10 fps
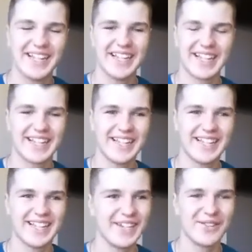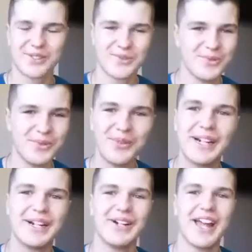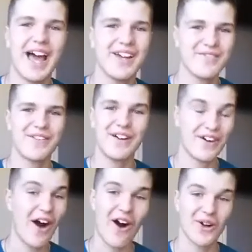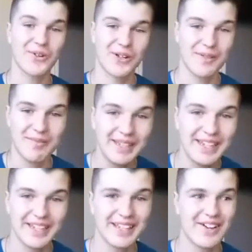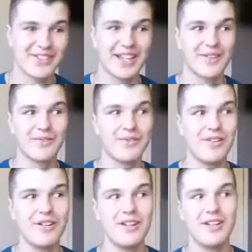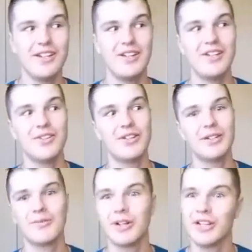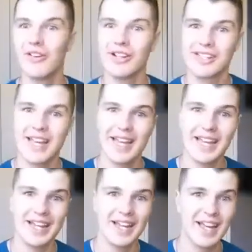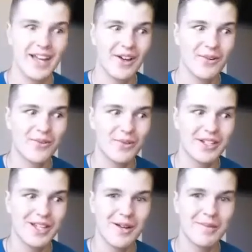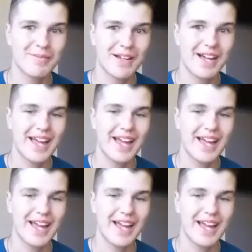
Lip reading: Like, it was weird. I felt awkward immediately. I was like, what are you doing? What are you gonna say? What's up?